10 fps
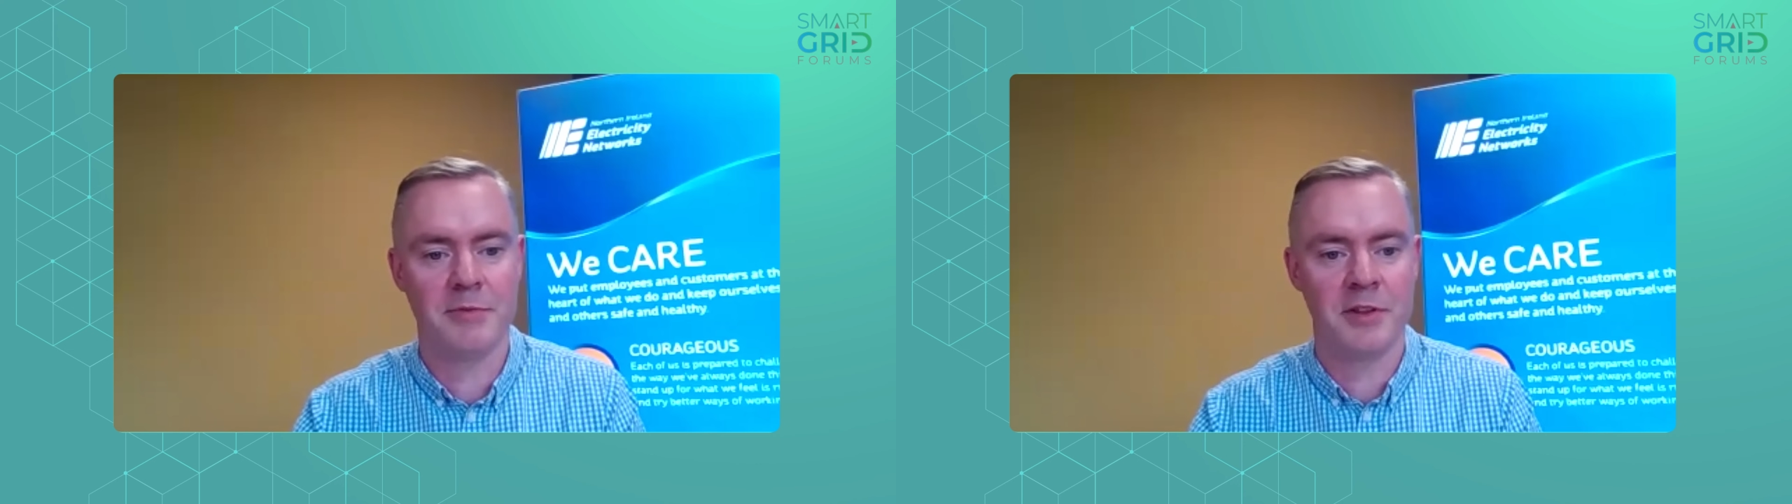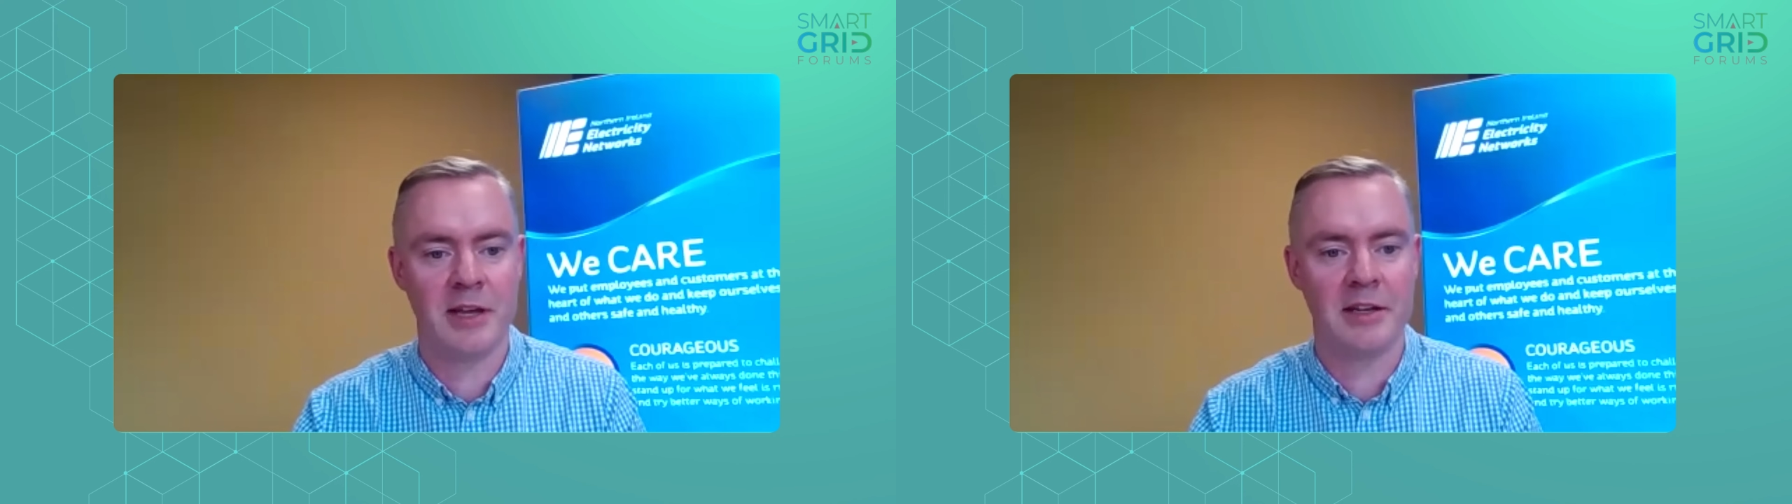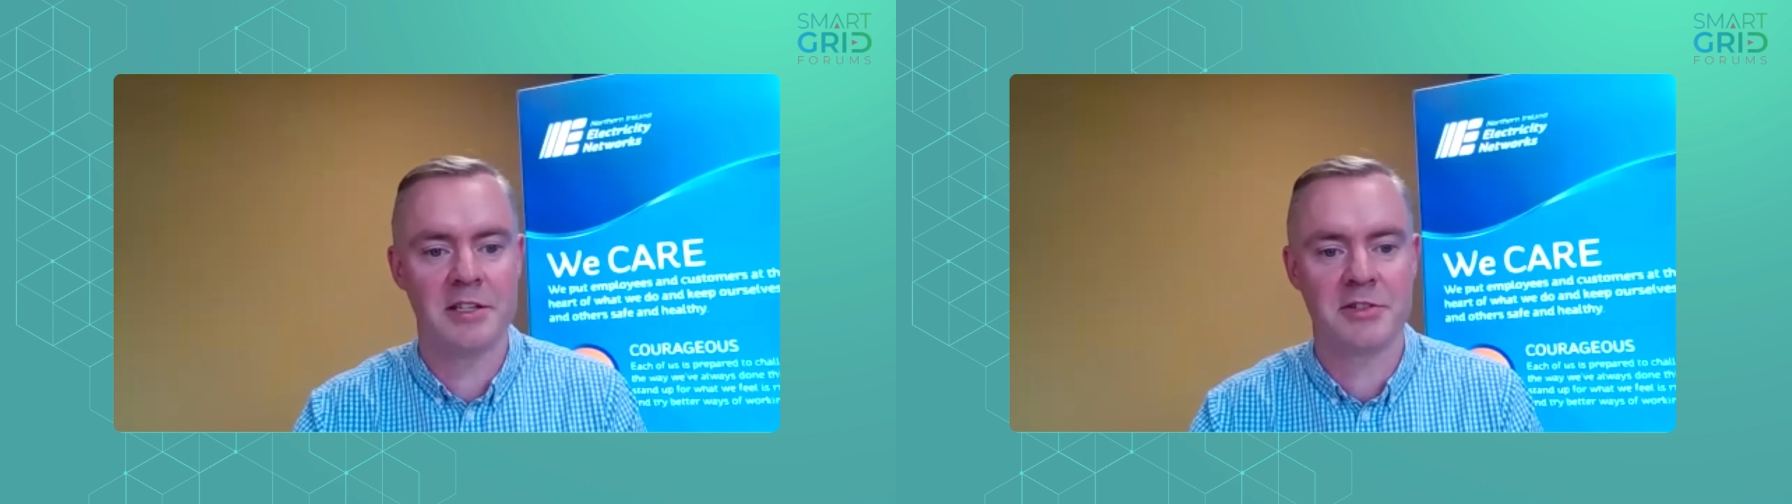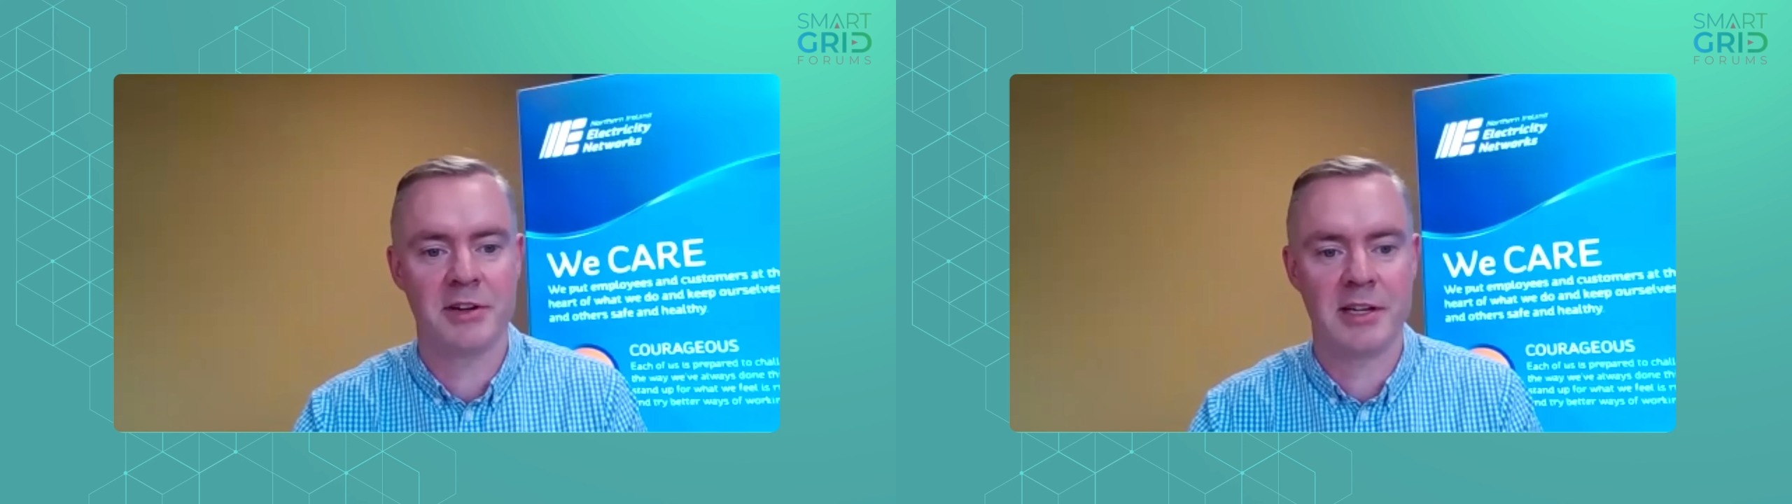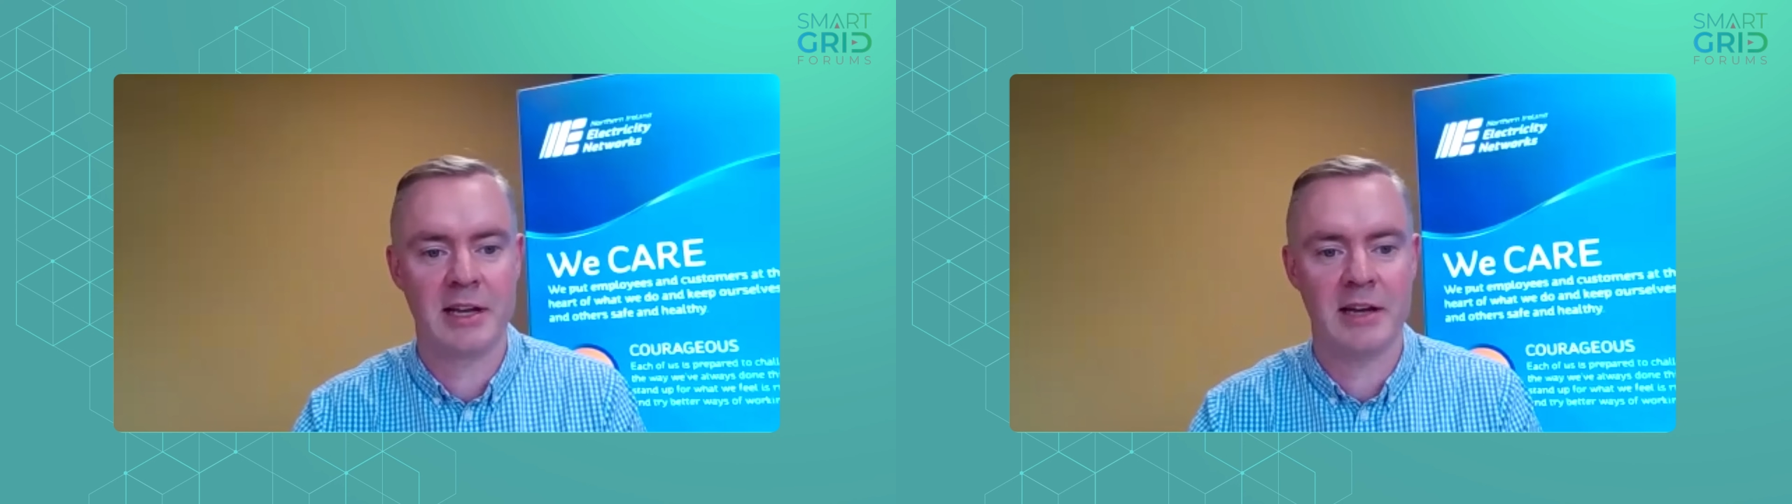for the industry
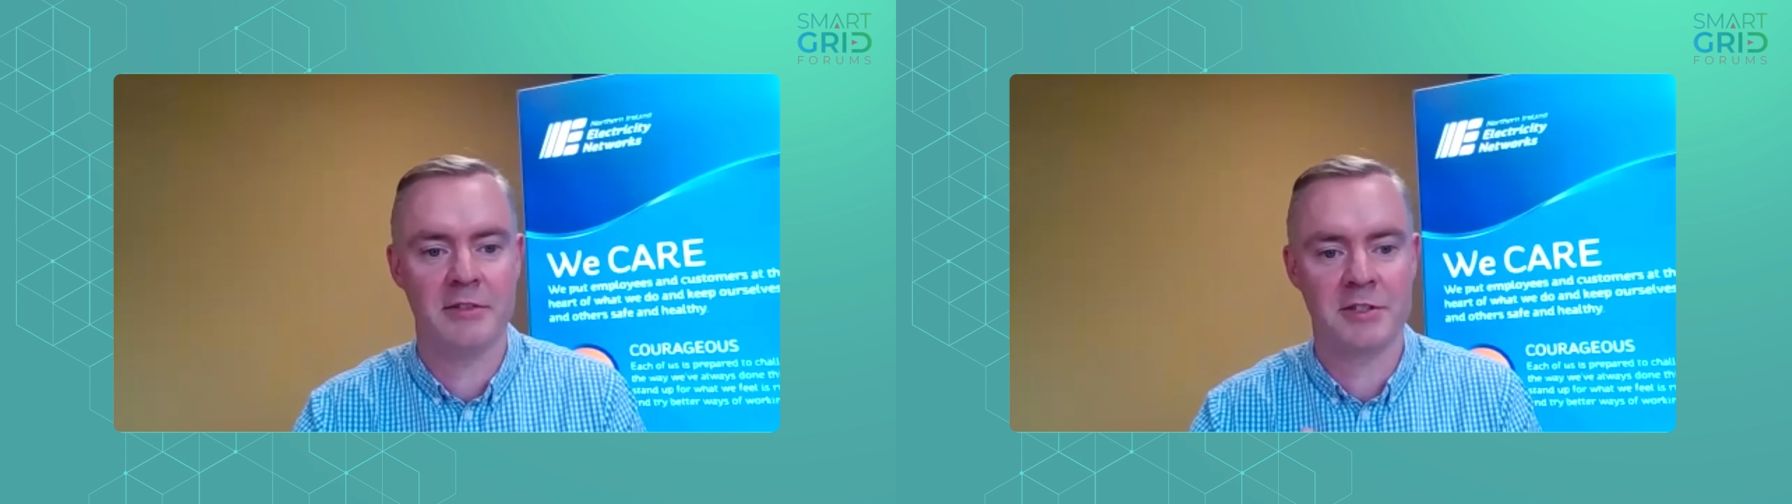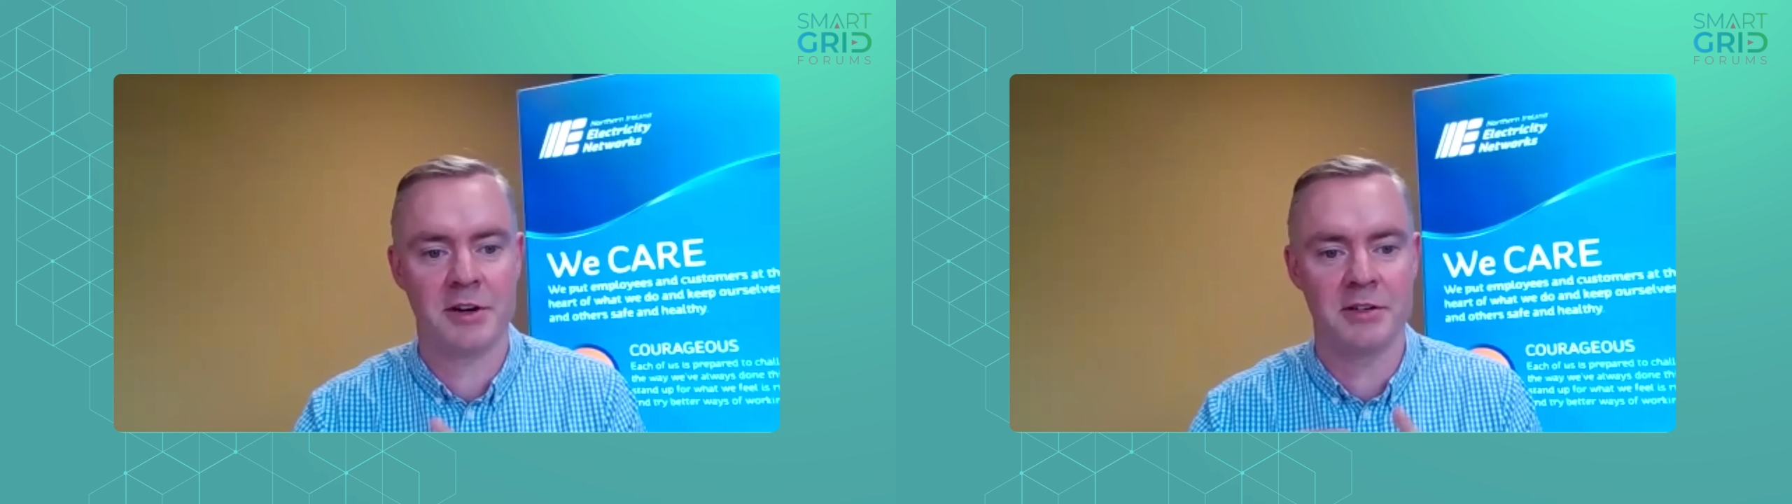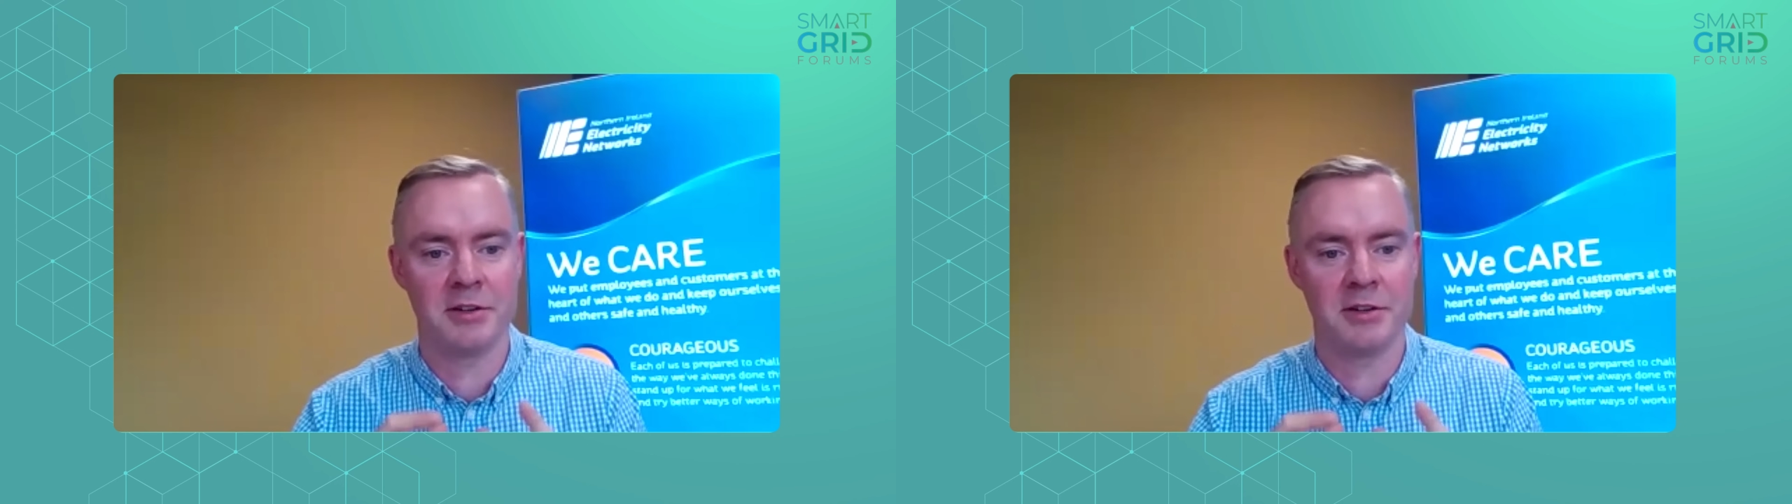to kind of start